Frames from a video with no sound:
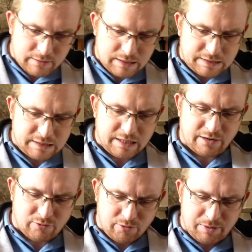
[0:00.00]
You can see
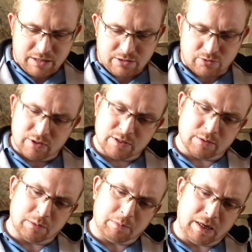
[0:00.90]
how grubby this one is.
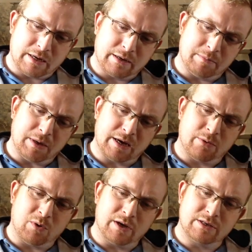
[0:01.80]
Black
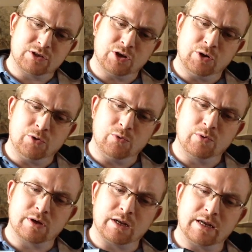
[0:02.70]
and White
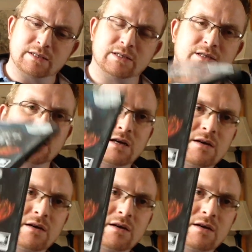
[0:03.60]
2 collector's